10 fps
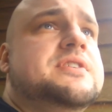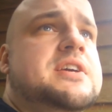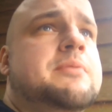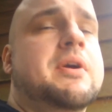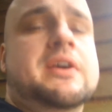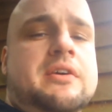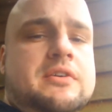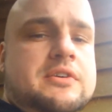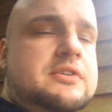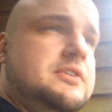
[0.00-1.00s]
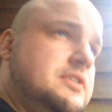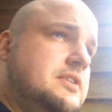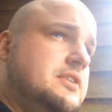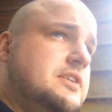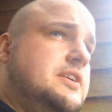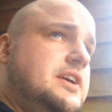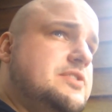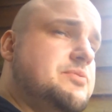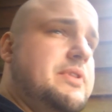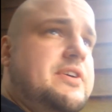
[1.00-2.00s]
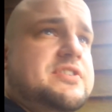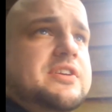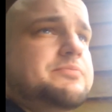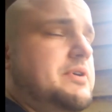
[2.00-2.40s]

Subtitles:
take a break. It's one of those things,